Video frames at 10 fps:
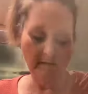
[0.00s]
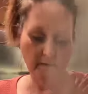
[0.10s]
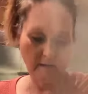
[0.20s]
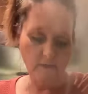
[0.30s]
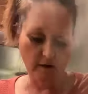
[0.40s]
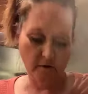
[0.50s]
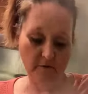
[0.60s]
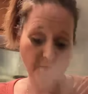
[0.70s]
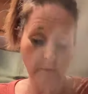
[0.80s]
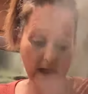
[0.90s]
Now,
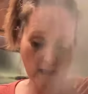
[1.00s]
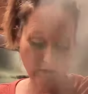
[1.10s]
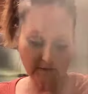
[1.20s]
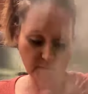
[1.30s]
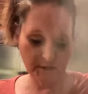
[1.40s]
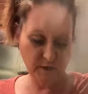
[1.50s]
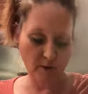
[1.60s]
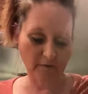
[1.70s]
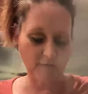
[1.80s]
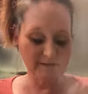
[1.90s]
if you have some chicken
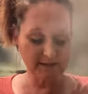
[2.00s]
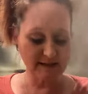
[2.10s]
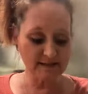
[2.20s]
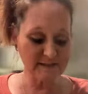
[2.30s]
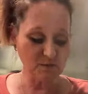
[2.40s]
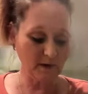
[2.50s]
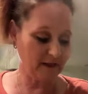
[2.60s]
broth, this is one of the